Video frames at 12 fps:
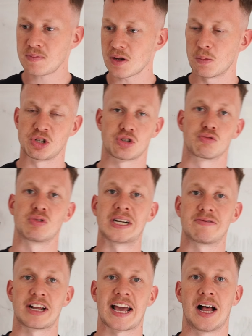which will really,
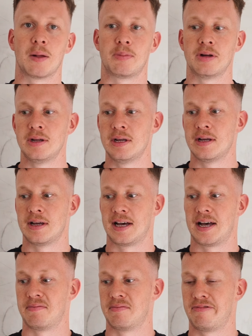really help
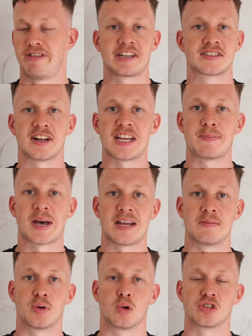fix our knee
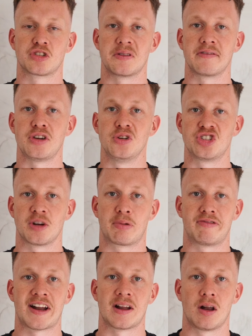pain, but also in the future
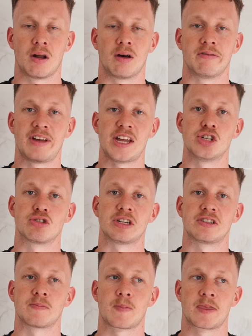prevent a lot of
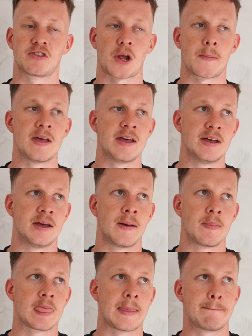injuries. So
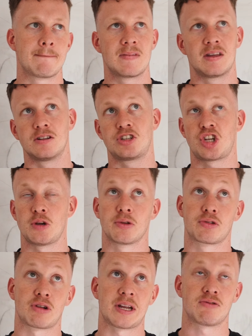2 or
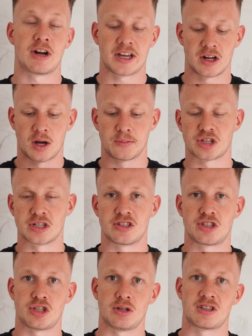3 really good options
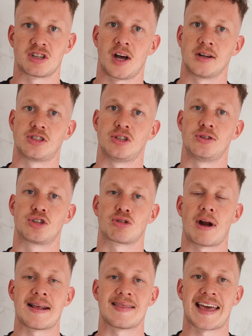to start to
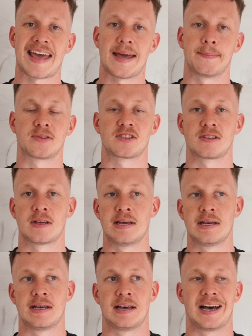train the hips
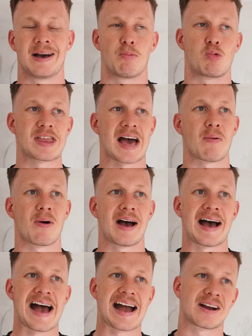without
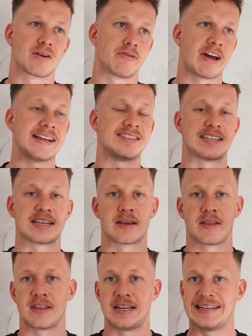aggravating
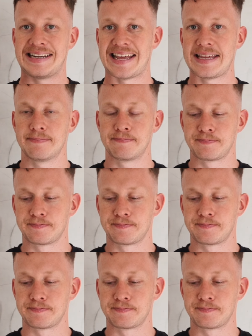the knee.